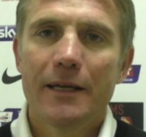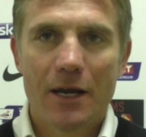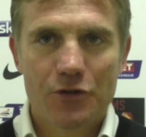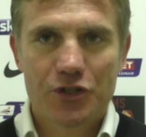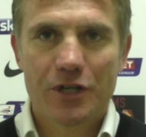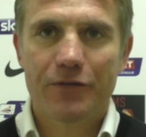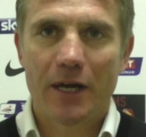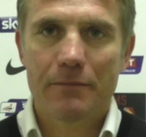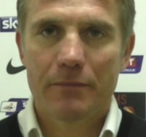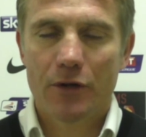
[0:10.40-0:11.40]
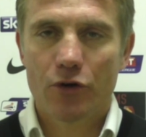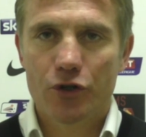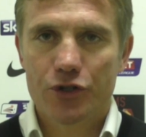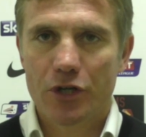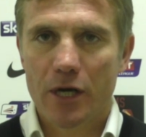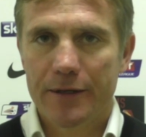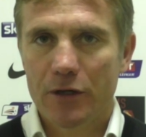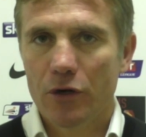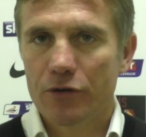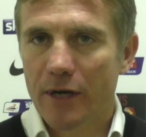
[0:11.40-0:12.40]
Yeah, it was a tough game. They're a good side. They've
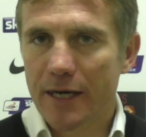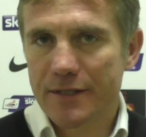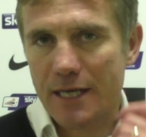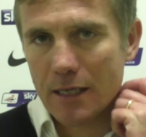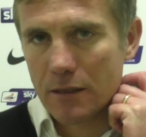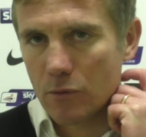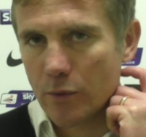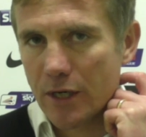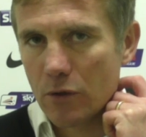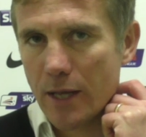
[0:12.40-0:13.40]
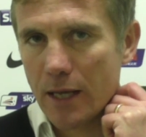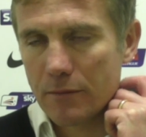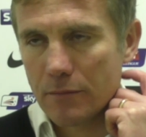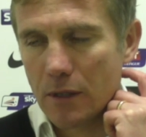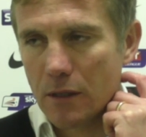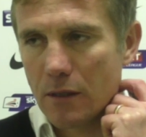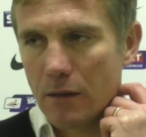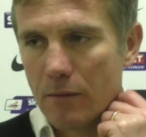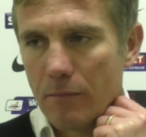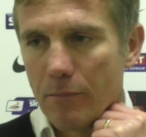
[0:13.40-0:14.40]
got an array of talent. We know that.
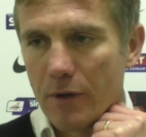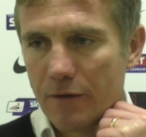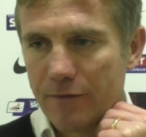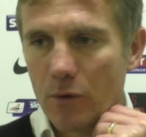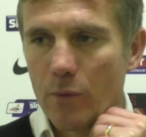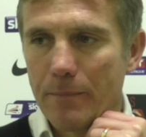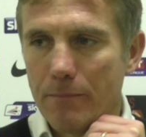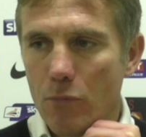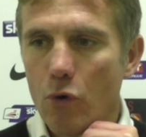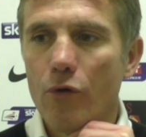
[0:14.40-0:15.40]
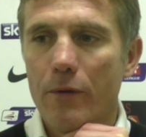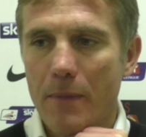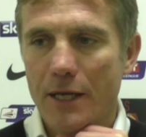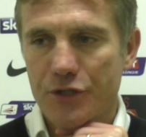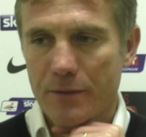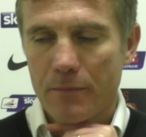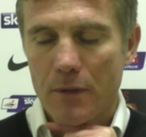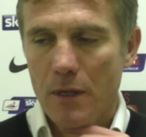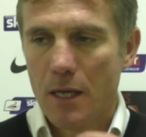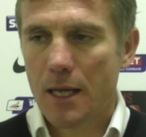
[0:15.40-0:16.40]
But I felt we more than matched
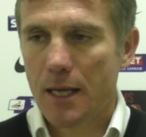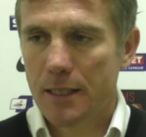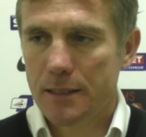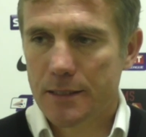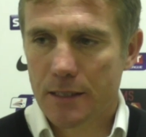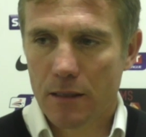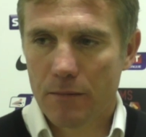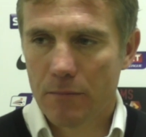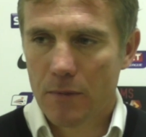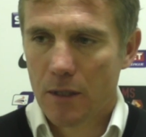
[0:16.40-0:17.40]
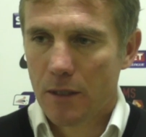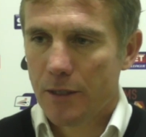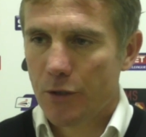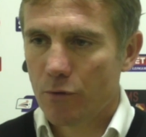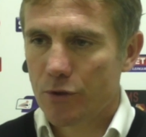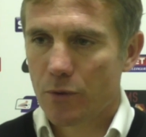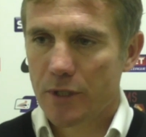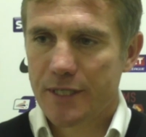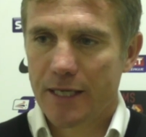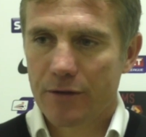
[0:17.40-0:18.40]
them. And you always want
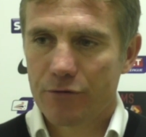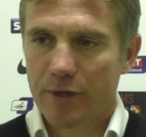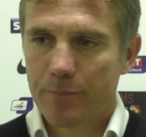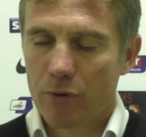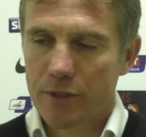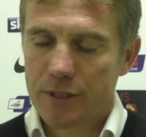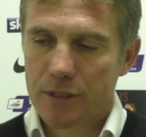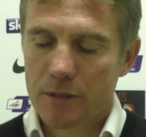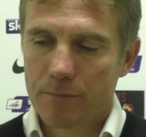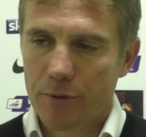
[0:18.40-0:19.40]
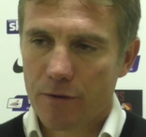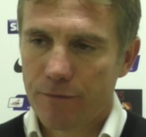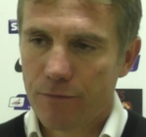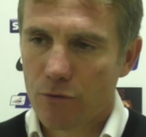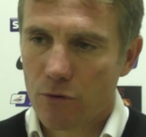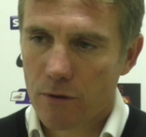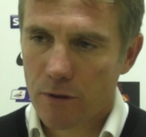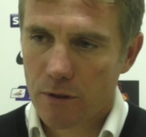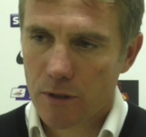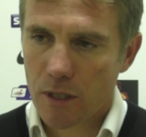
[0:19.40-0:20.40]
to take the 3 points, but a four
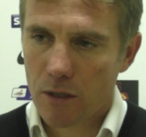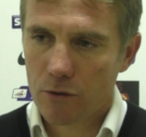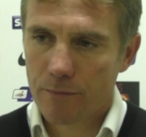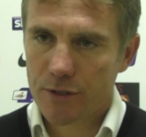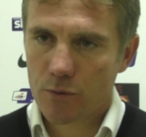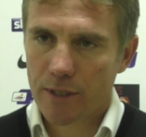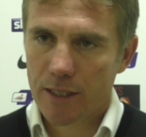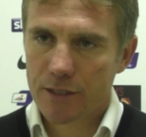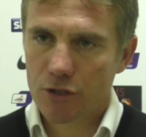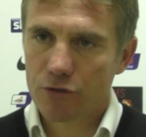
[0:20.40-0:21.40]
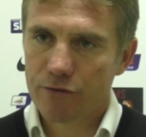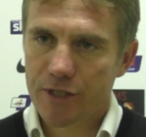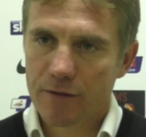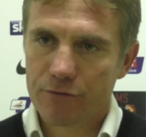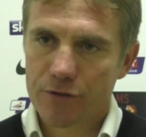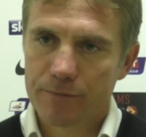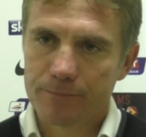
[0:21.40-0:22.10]
at home this week is a good return for us.